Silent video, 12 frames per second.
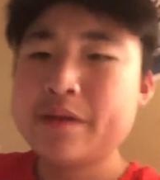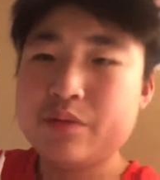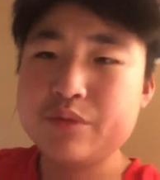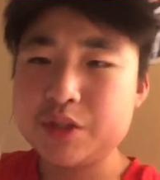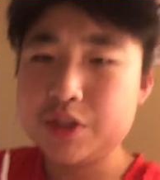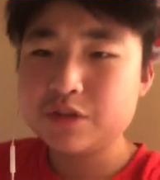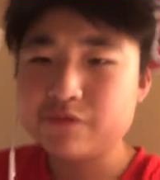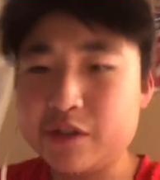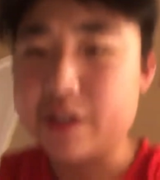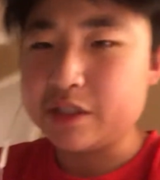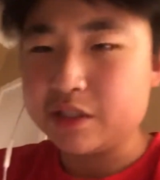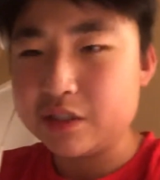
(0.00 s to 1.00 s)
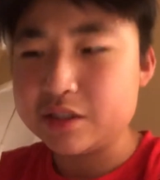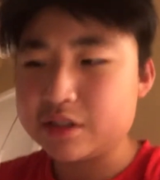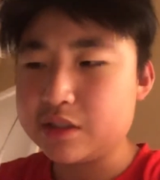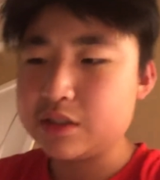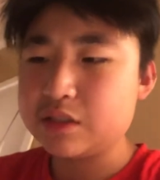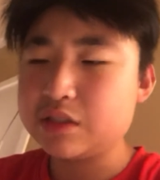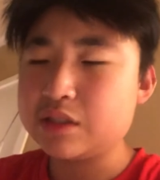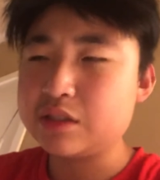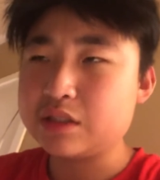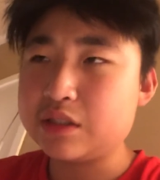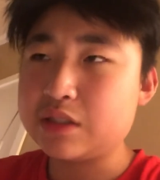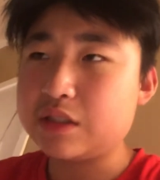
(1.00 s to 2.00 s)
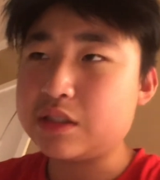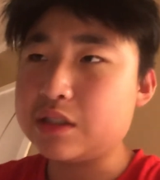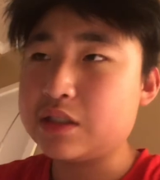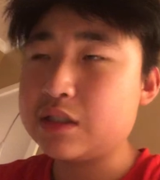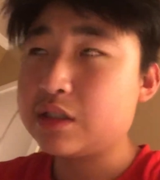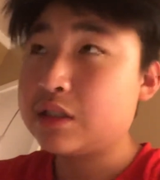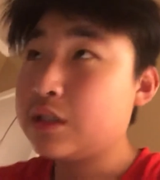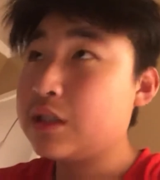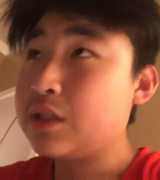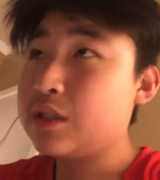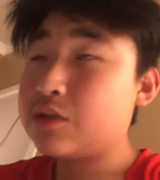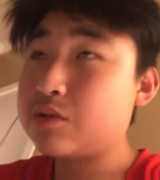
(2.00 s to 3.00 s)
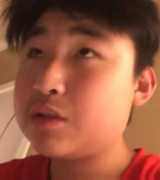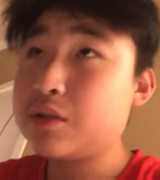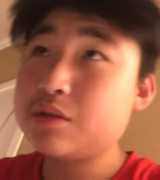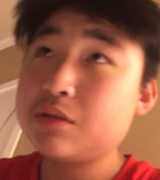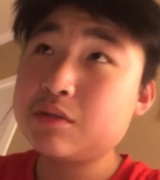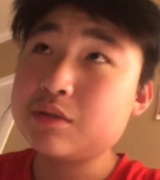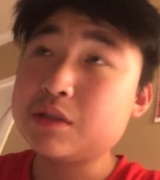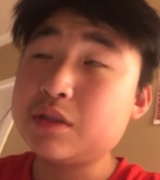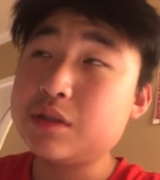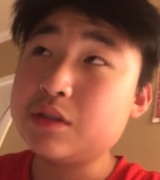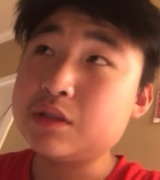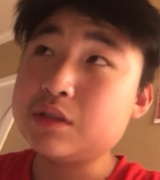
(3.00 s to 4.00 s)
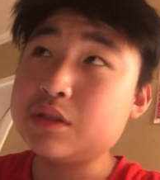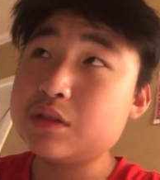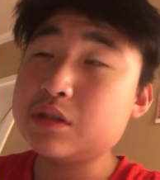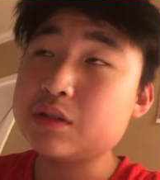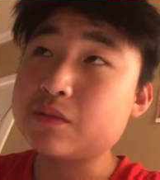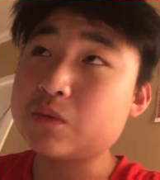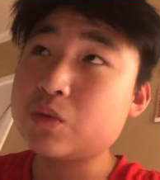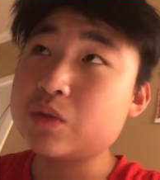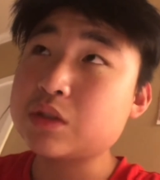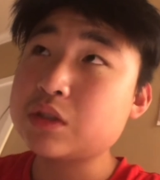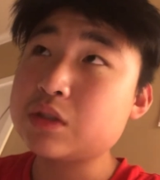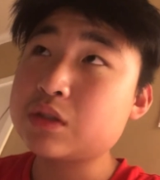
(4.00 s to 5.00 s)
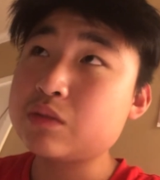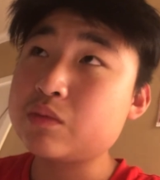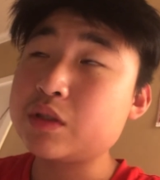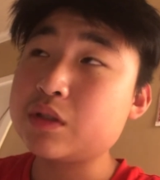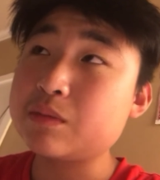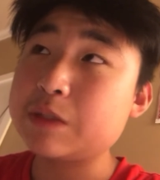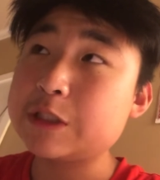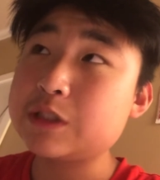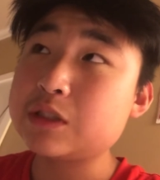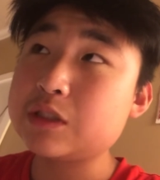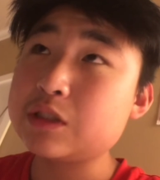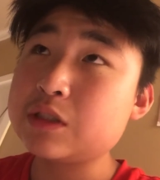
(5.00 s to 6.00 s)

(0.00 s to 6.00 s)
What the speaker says: which is fun, because Toronto is, of course, one of the best